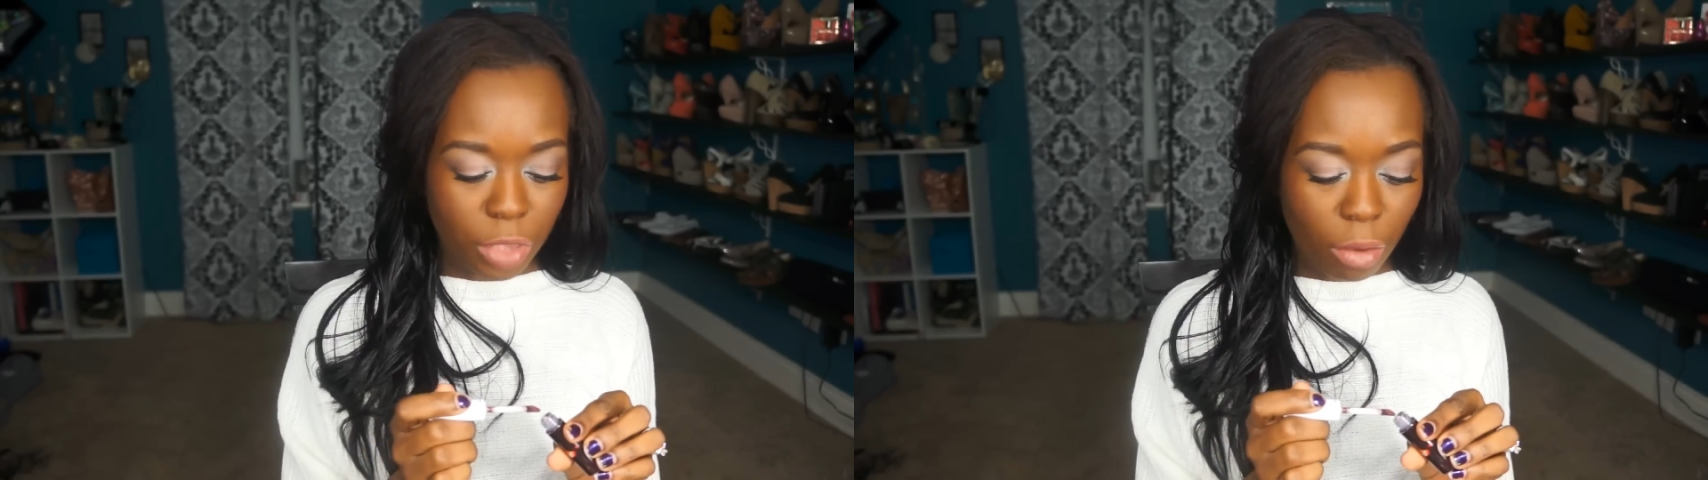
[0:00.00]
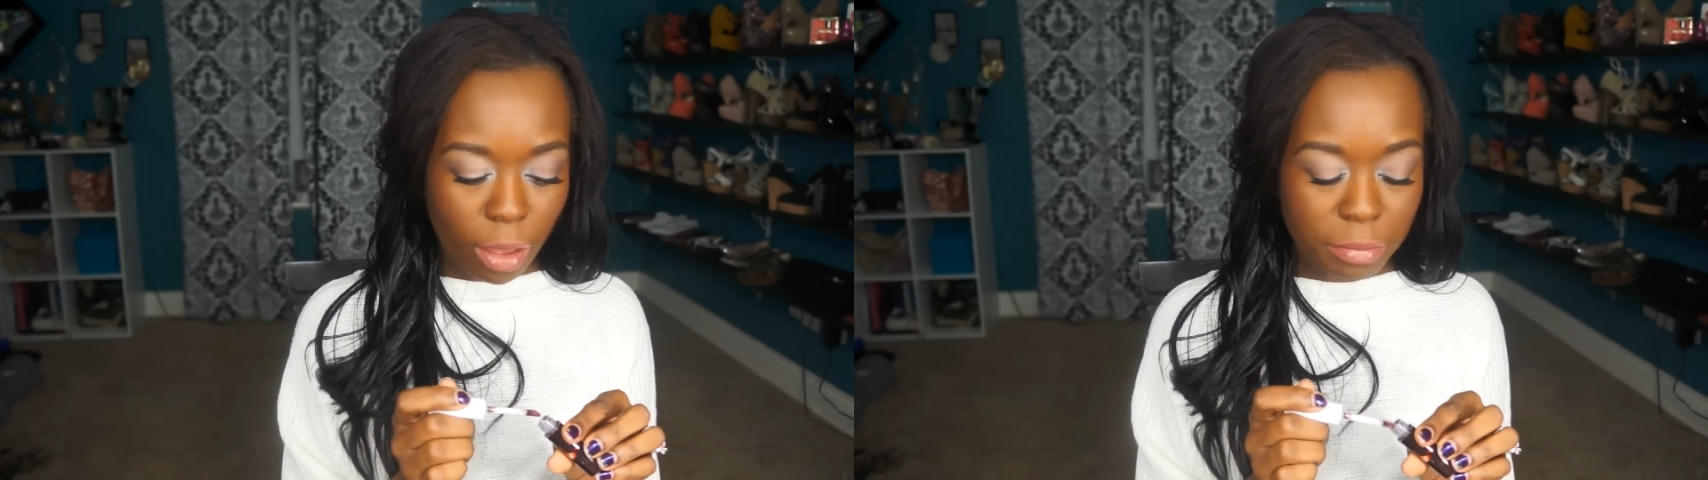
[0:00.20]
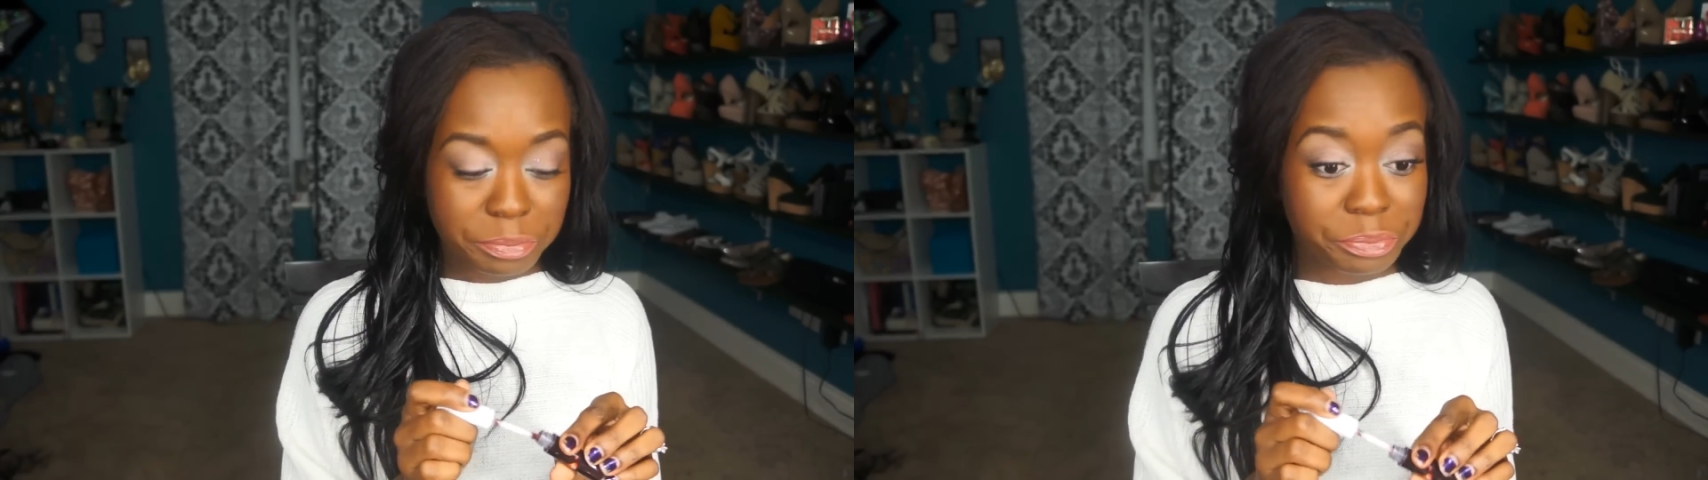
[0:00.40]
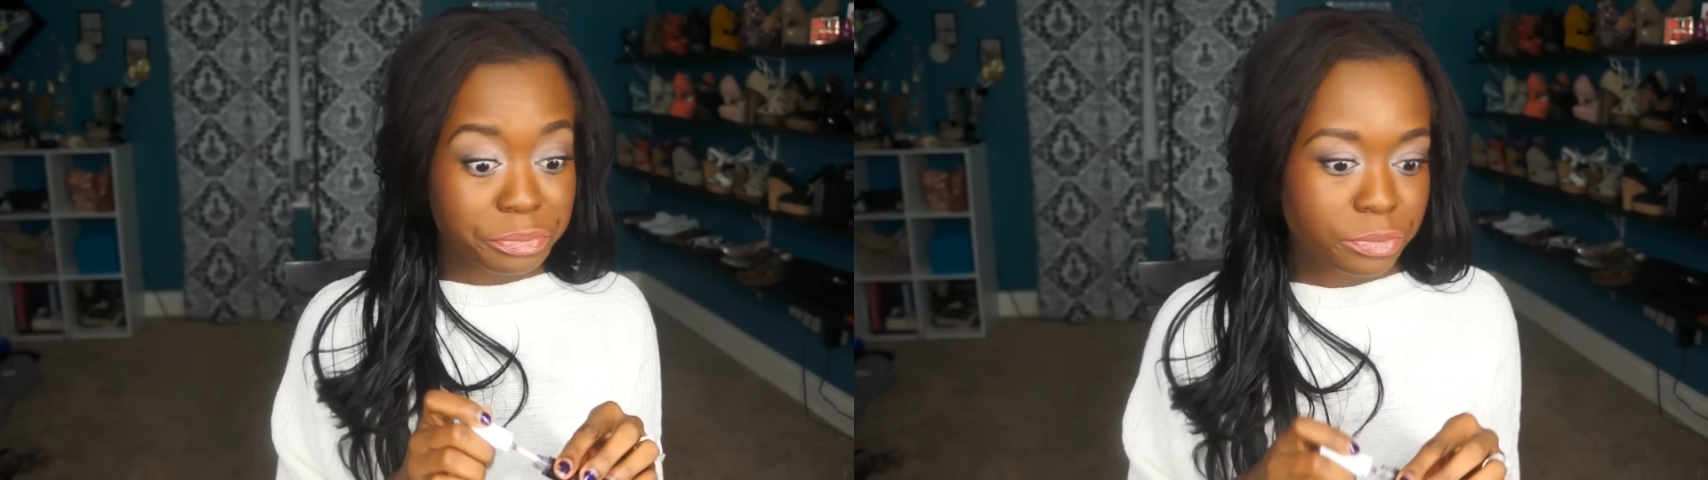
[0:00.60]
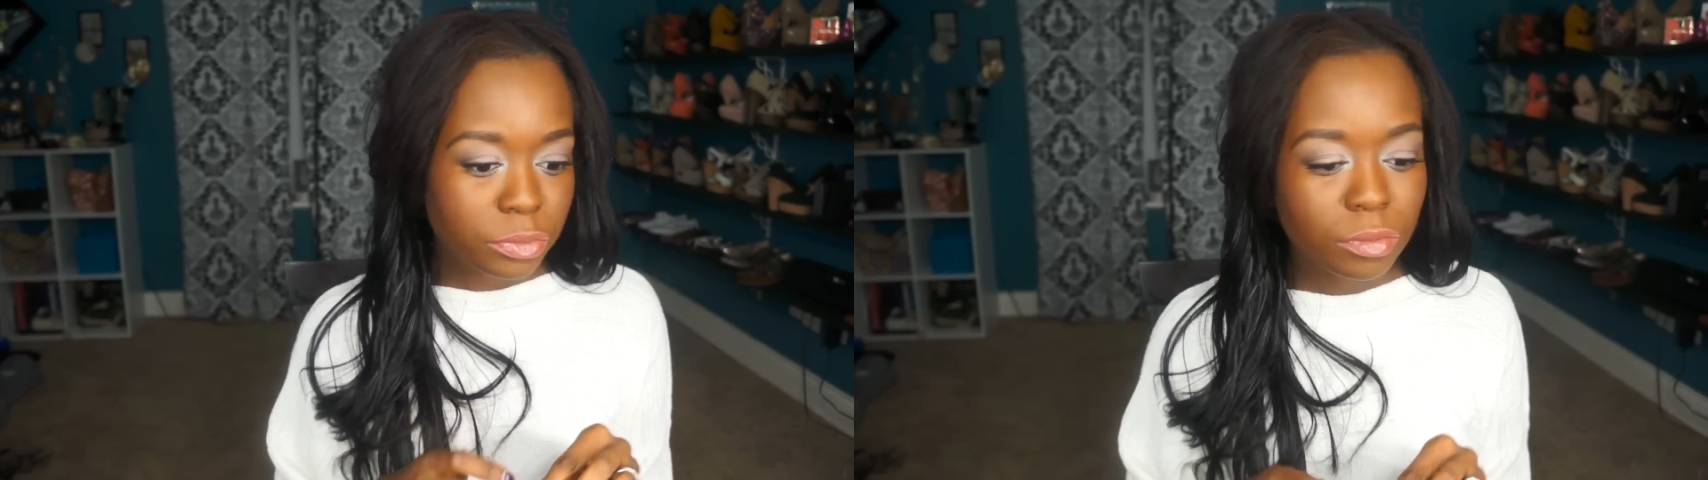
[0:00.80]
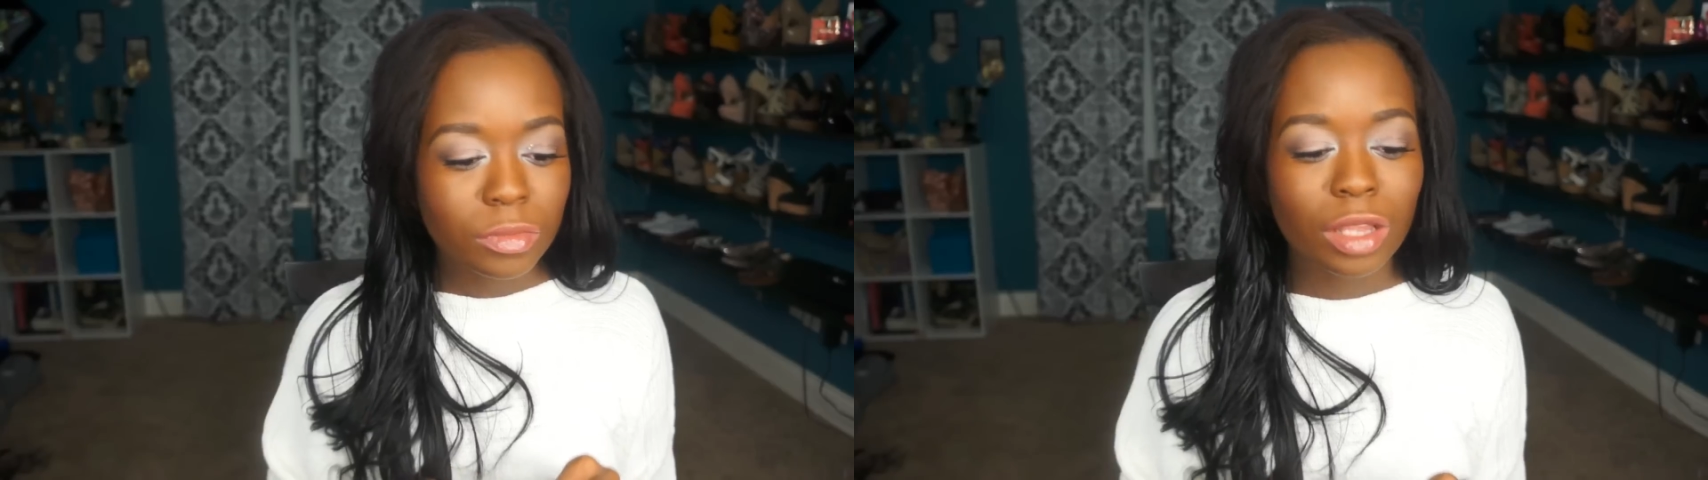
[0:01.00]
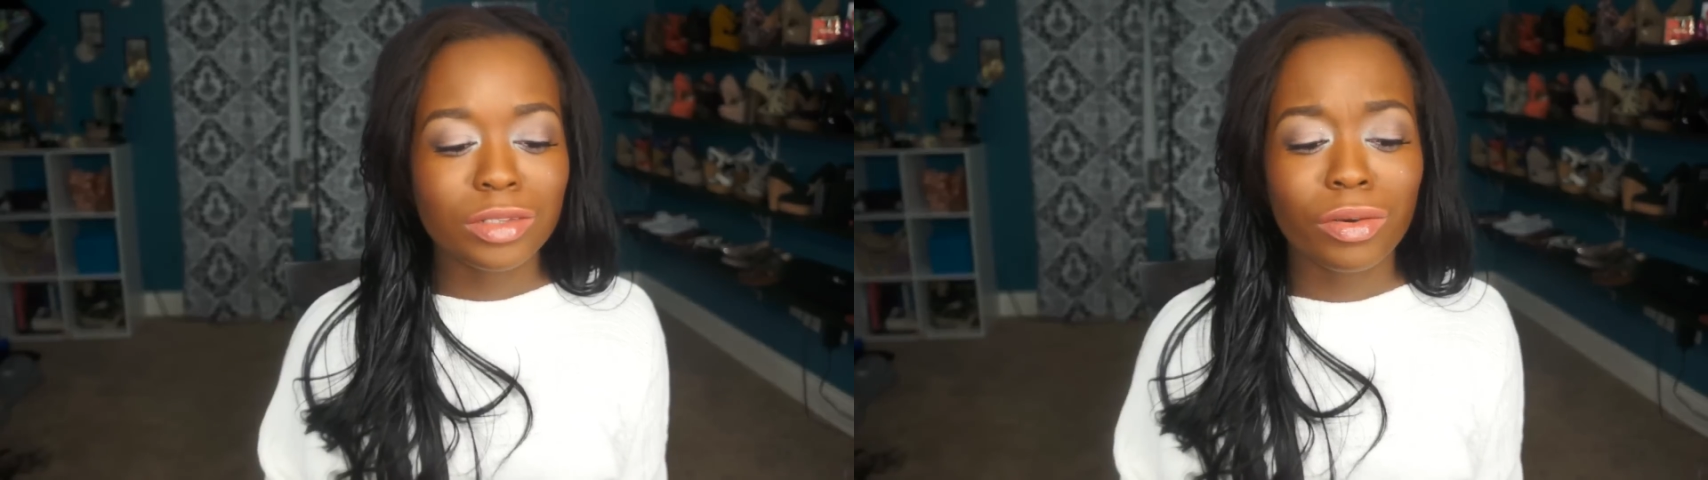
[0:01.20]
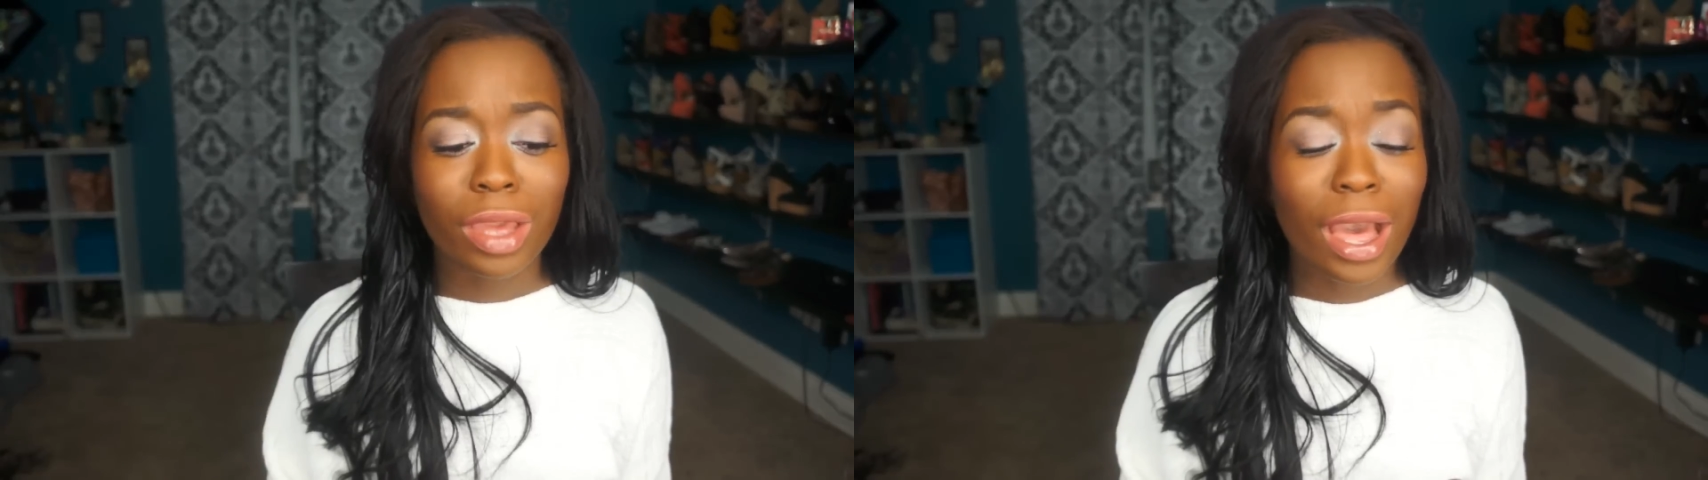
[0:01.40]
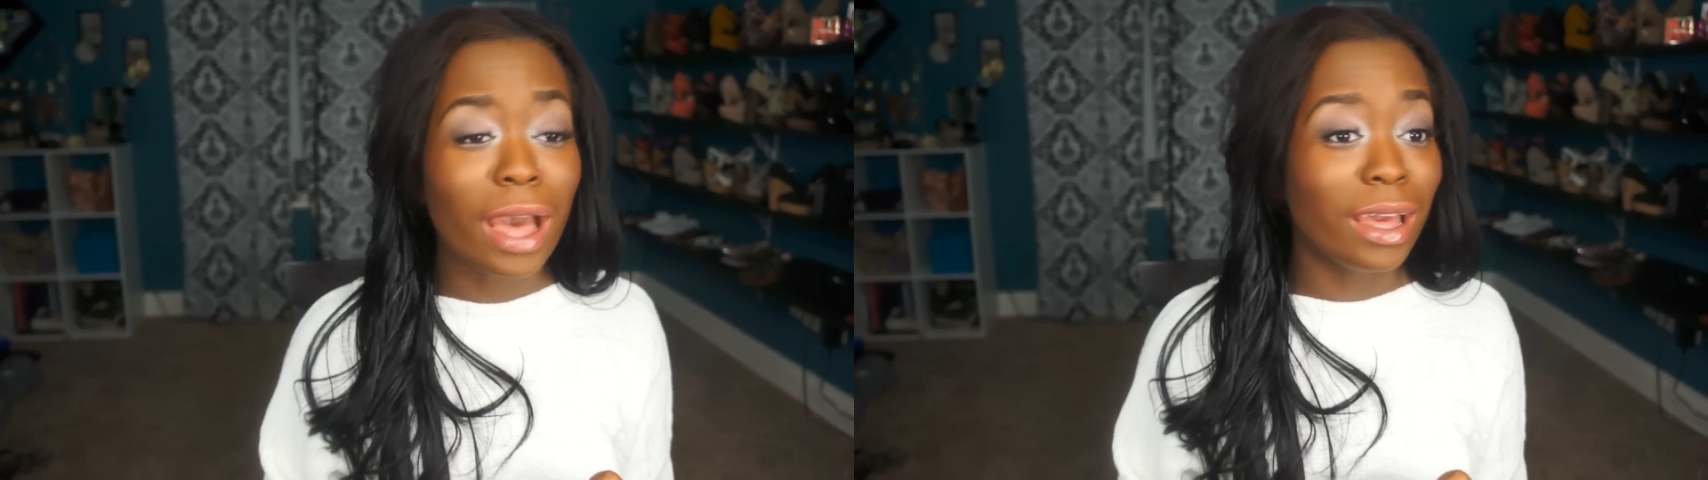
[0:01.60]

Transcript: Okay, so yeah,